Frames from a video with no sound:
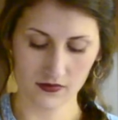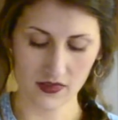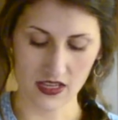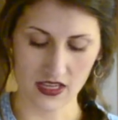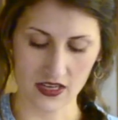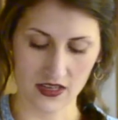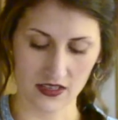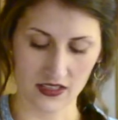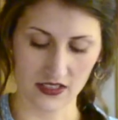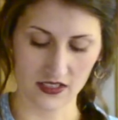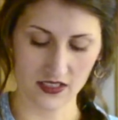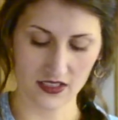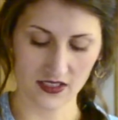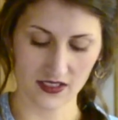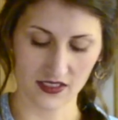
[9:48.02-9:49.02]
And it
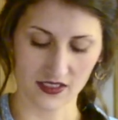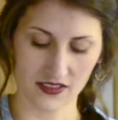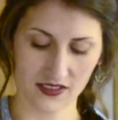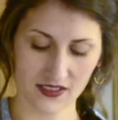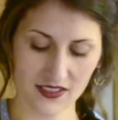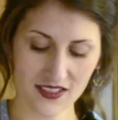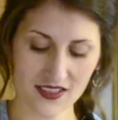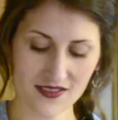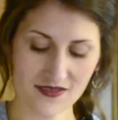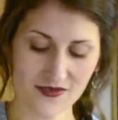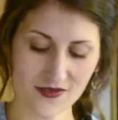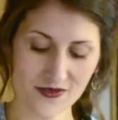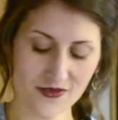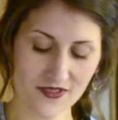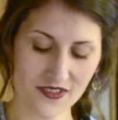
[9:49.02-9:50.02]
just looks so cool.